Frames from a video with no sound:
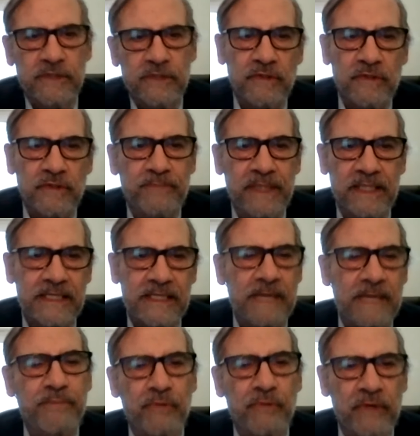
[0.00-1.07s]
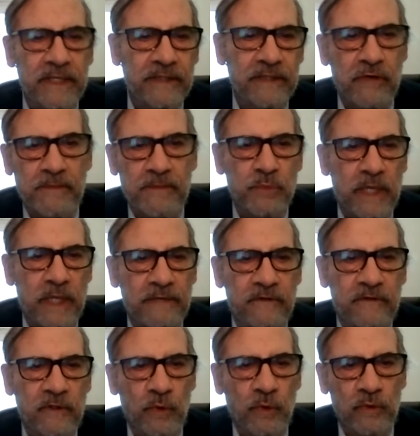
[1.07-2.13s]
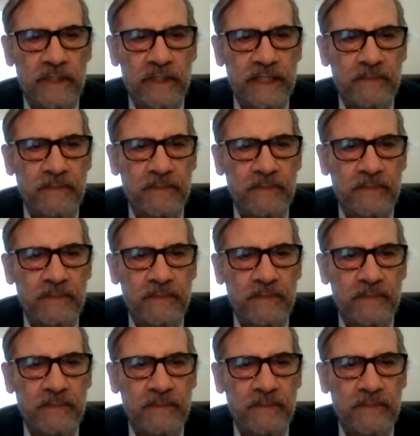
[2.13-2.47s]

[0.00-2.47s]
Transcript: shouldn't be a temporary TRIPS waiver only,